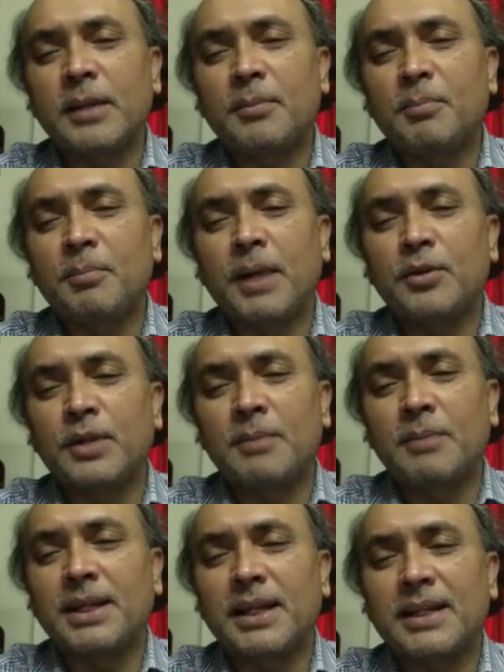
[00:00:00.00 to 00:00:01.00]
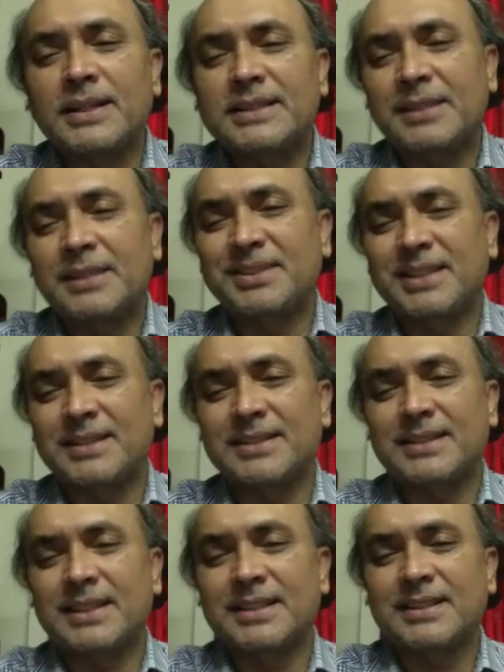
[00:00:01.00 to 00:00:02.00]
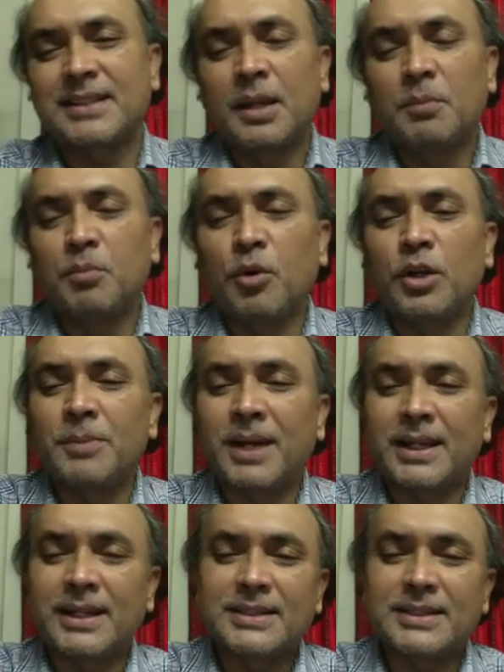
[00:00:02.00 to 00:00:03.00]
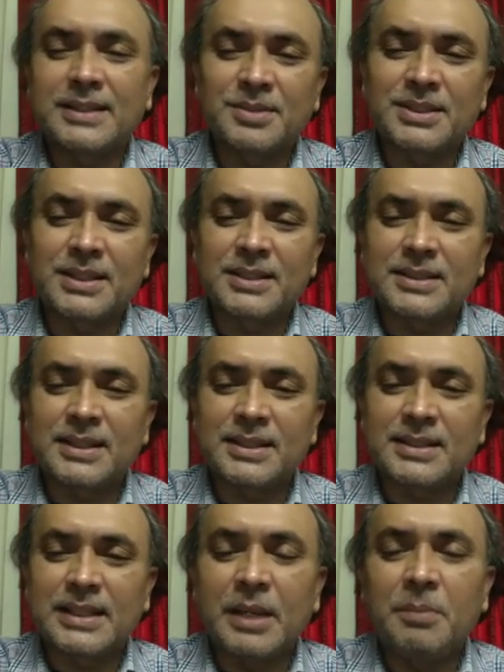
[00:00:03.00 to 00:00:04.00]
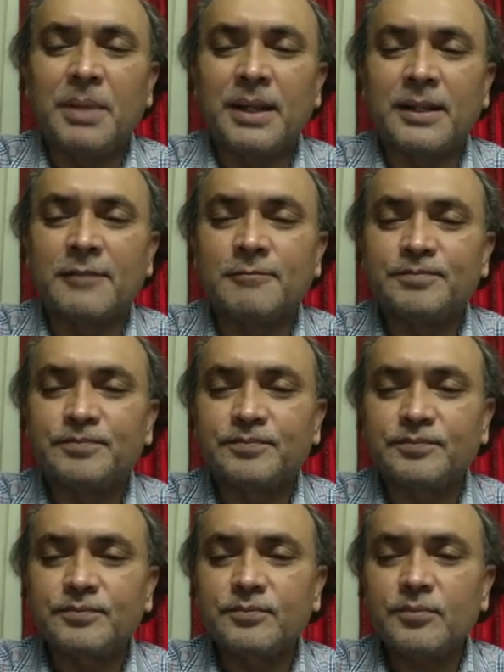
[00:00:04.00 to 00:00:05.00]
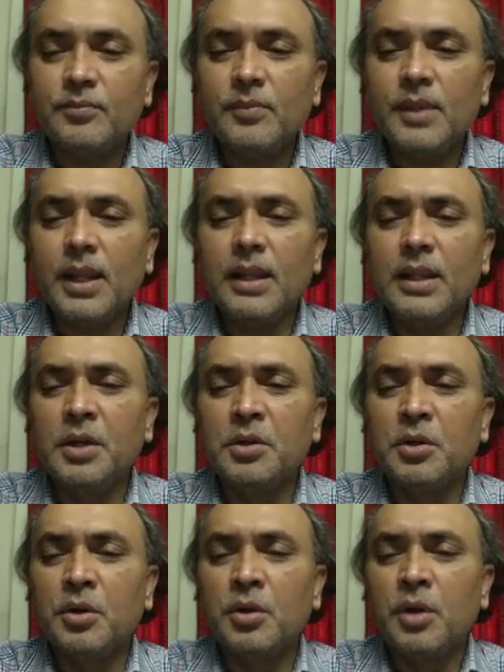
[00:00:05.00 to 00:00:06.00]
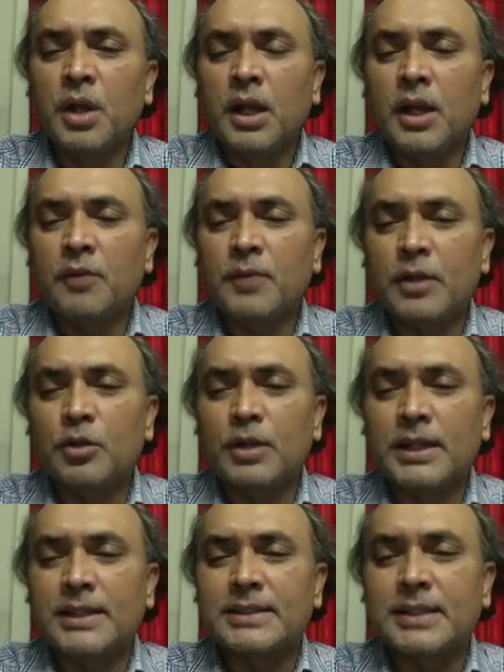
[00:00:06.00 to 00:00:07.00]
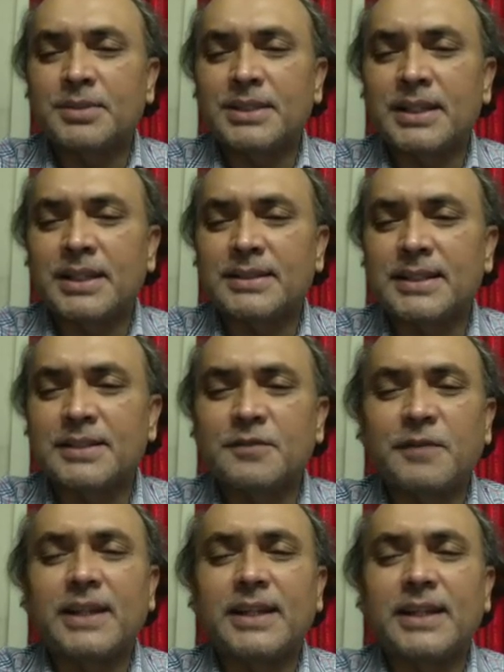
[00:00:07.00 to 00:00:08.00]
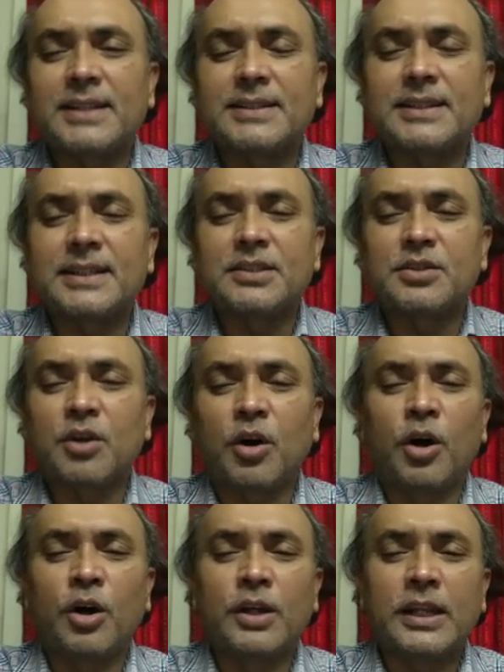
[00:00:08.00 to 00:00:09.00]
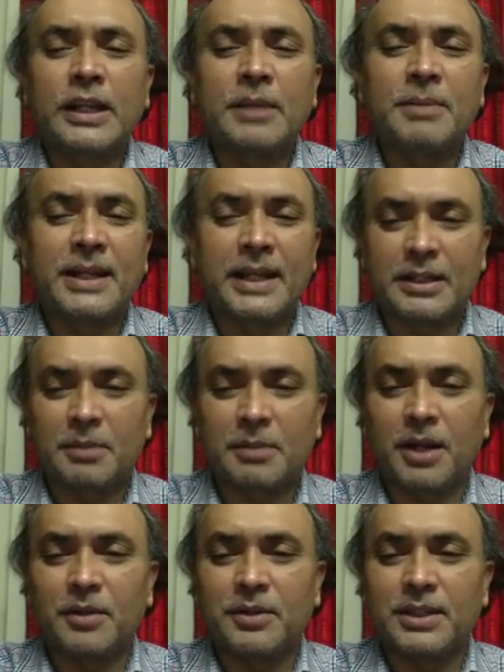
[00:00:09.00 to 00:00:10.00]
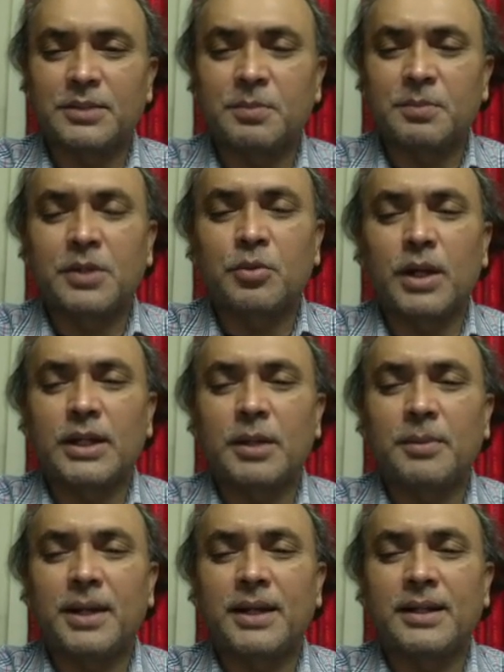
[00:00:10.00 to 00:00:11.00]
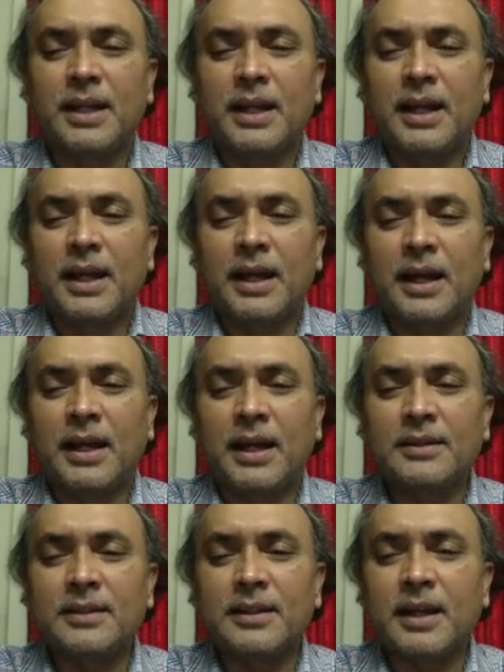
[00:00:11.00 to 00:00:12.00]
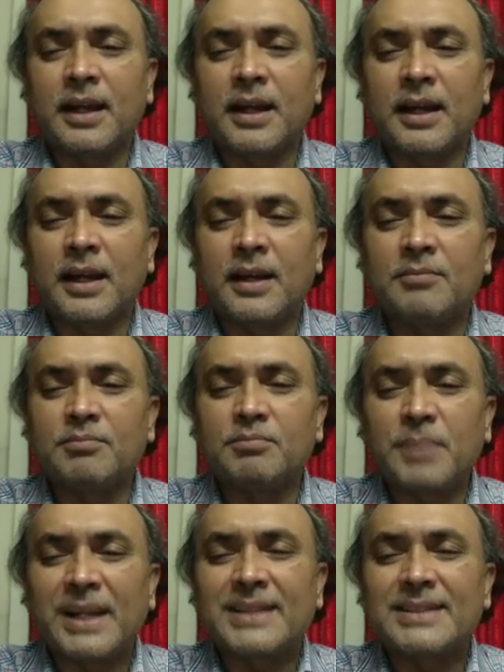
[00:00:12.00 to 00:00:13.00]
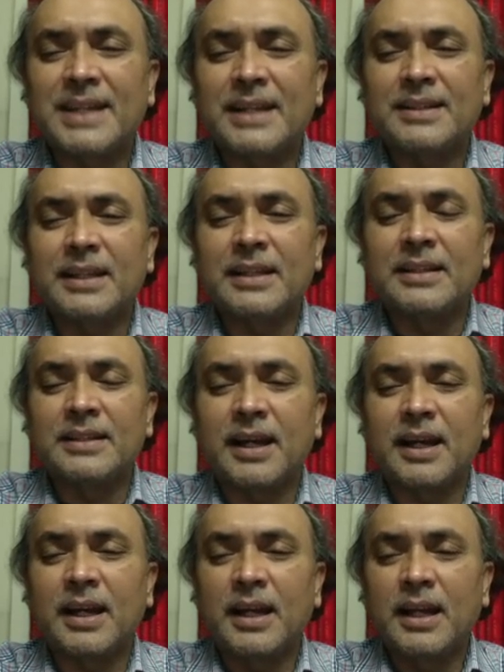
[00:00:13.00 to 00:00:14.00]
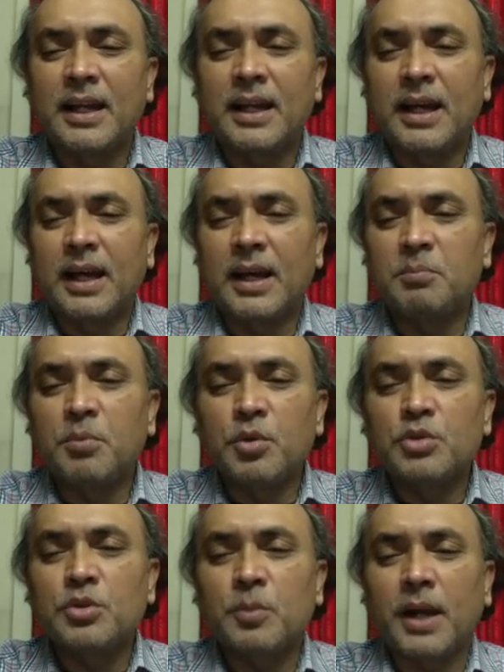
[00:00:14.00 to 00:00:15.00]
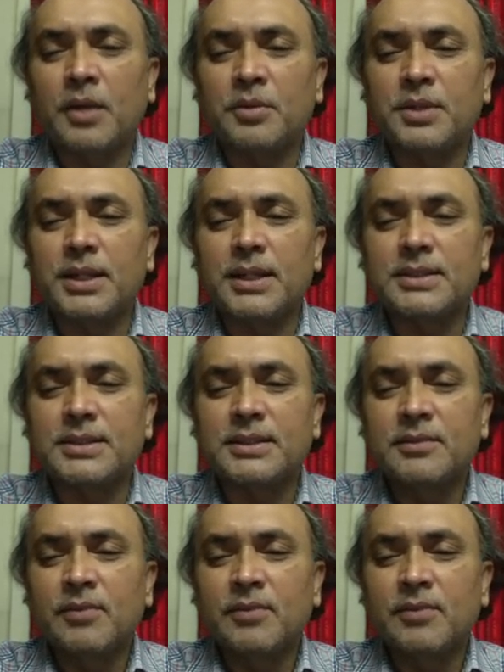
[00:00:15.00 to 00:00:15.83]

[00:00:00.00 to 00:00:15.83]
biochemical substances, polymeric substances, even phenolic substances, fatty acids, or even antibiotics. But whatever uh, uh, present in the postbiotics,